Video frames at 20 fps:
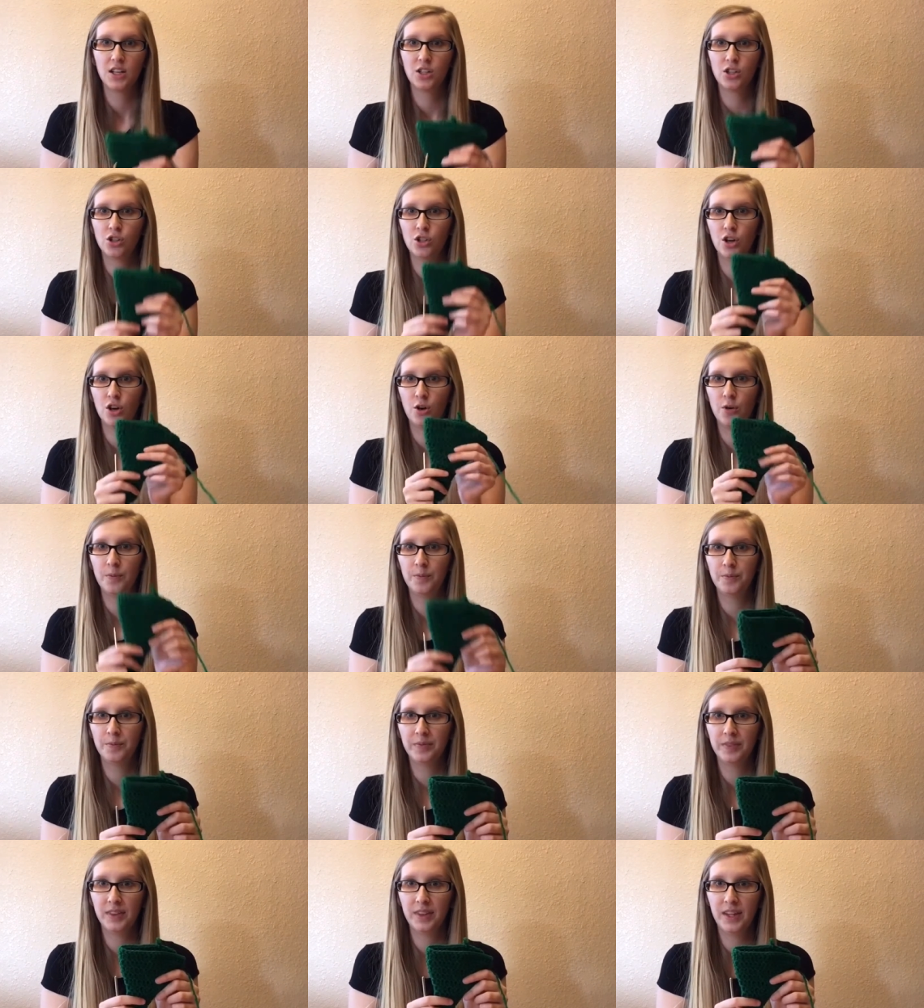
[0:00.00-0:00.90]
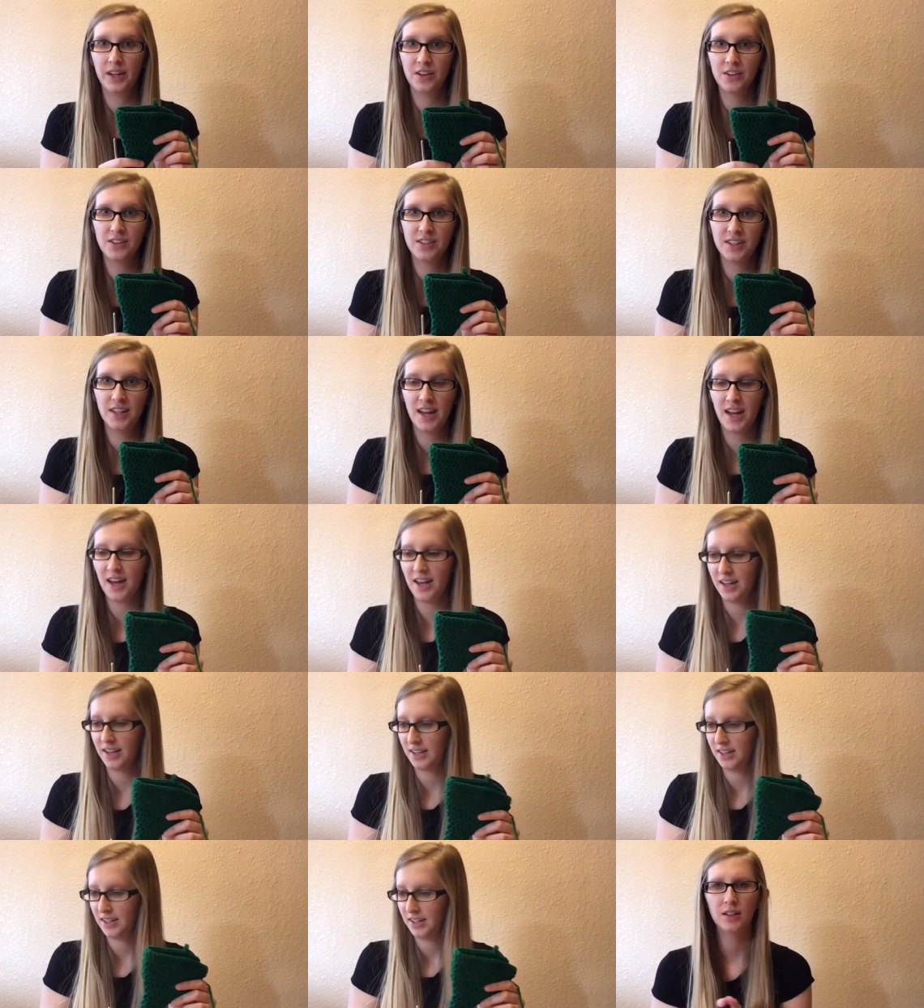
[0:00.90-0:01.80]
So there's
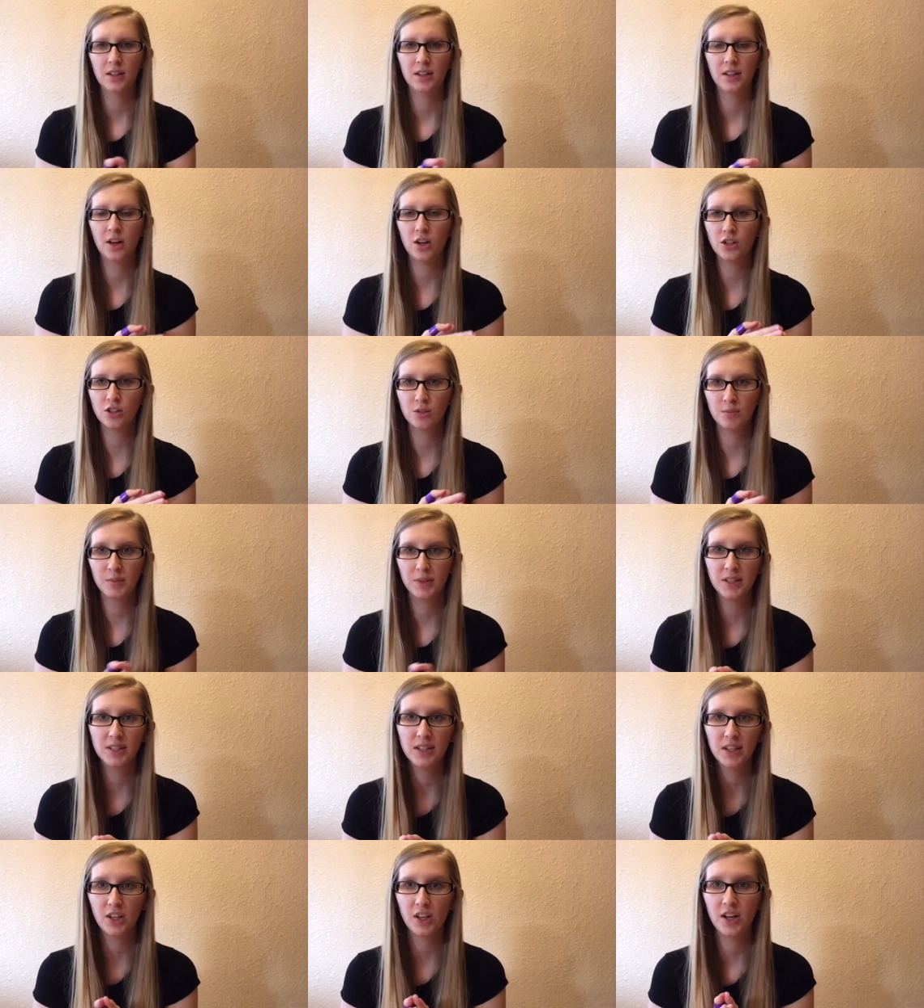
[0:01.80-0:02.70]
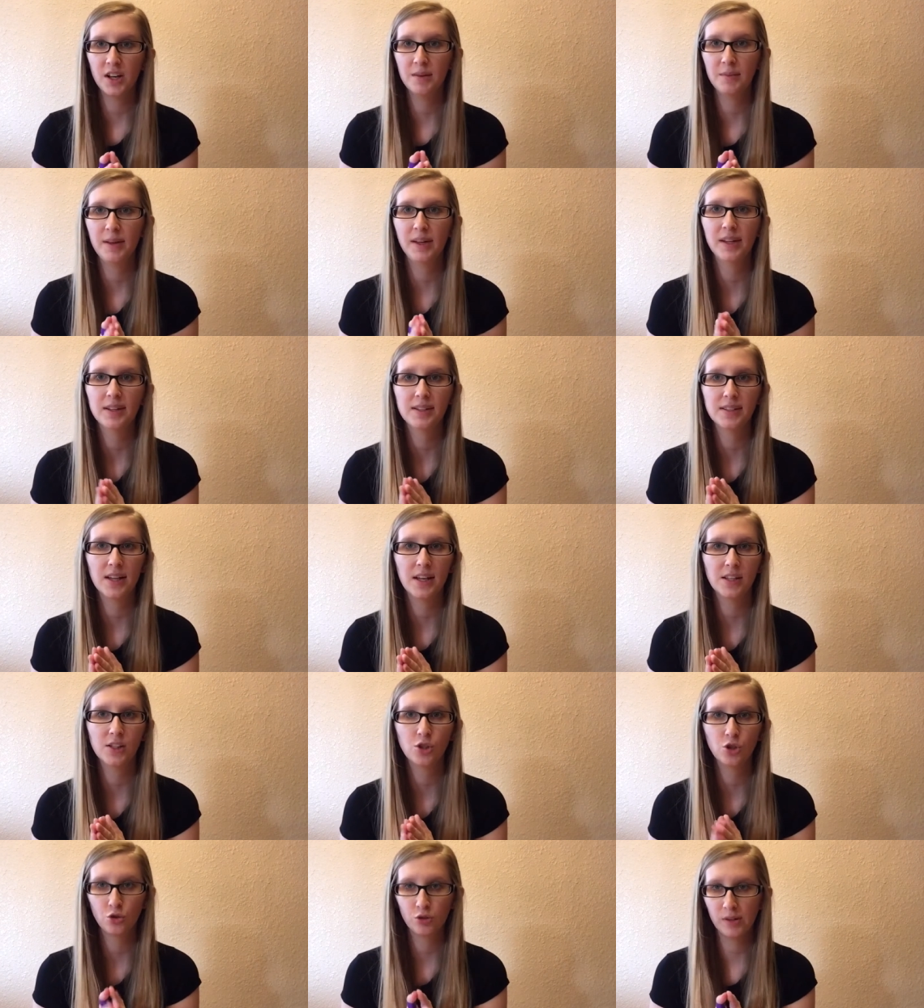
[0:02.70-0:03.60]
that. And also I'm gonna tell you how to make it a
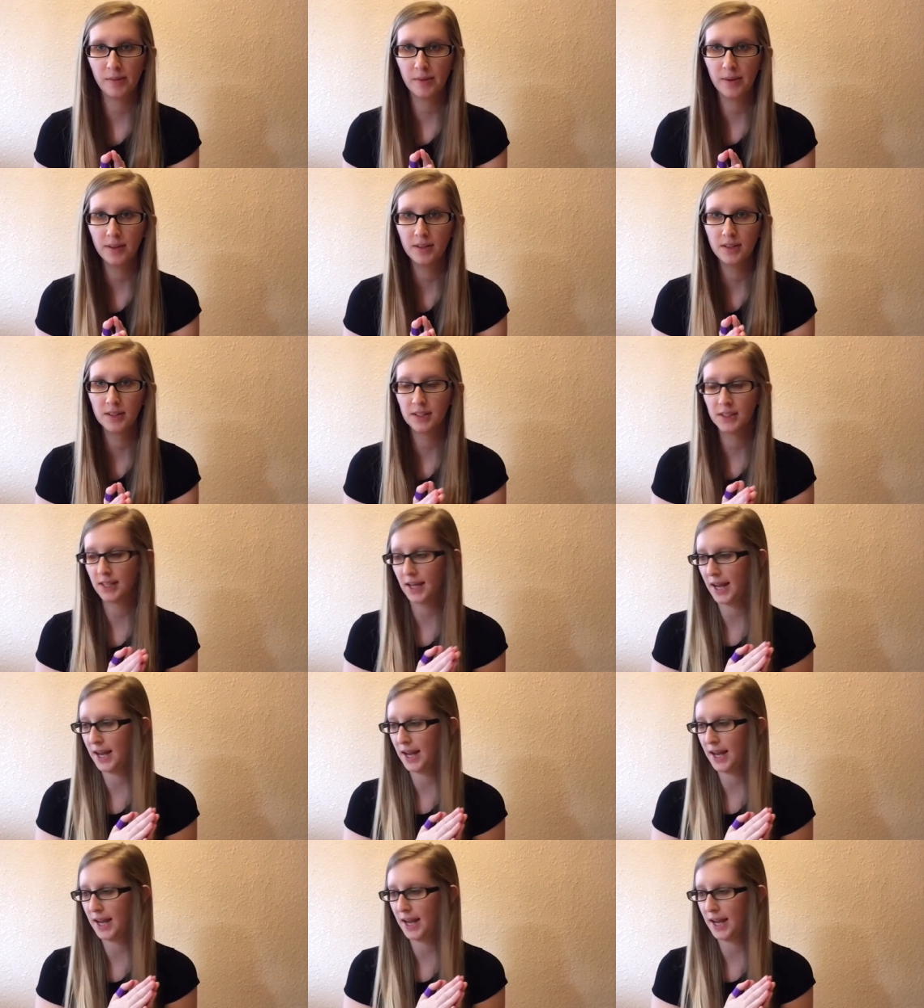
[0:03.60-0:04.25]
size three months.